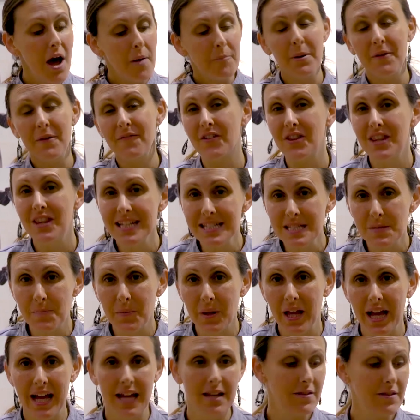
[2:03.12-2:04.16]
But for this
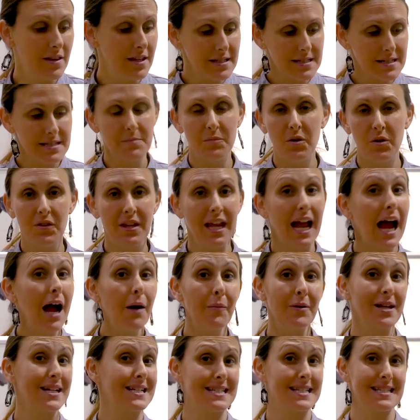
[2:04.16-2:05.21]
blend, this smoothie, I
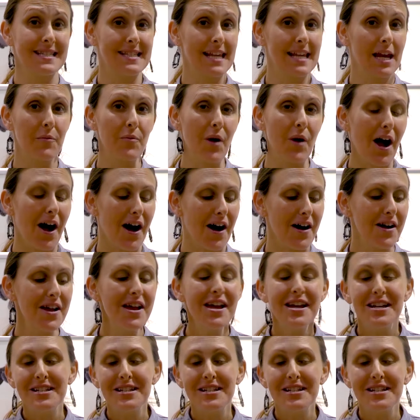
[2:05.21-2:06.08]
want it to stay raw.